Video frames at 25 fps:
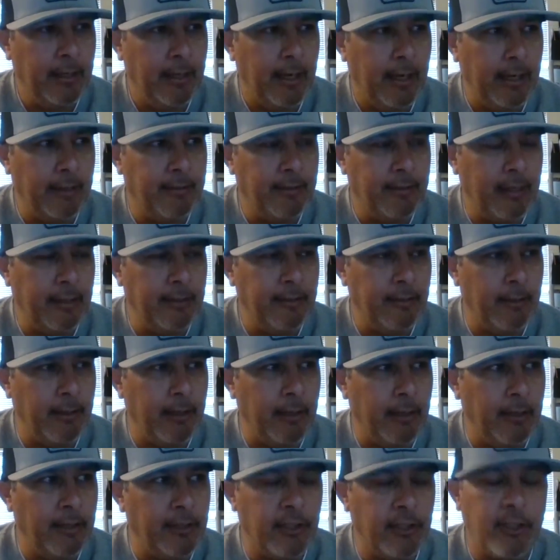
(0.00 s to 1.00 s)

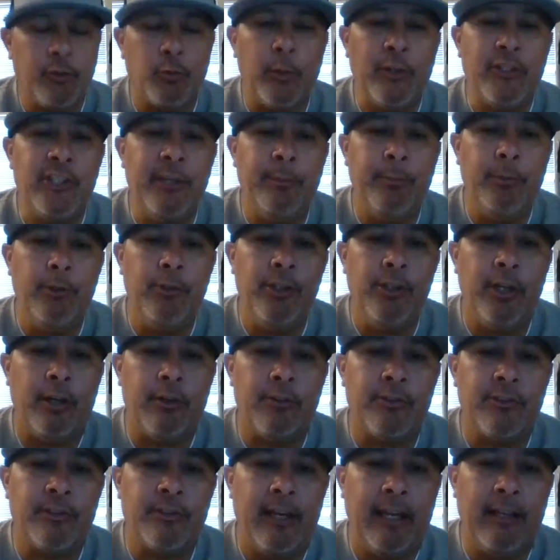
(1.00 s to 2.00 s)
It's just Richie
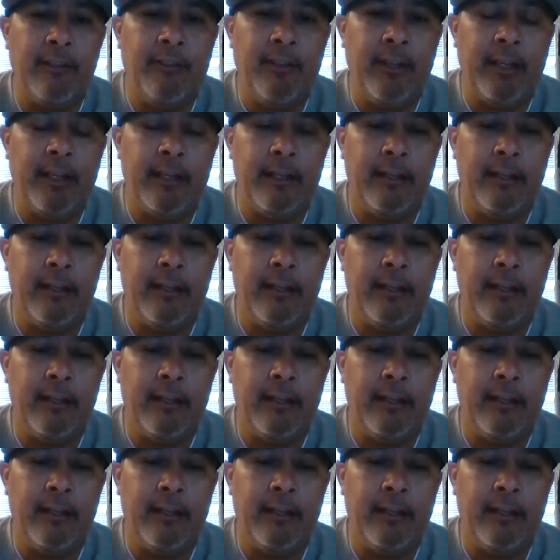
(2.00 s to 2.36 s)
Munoz, I think.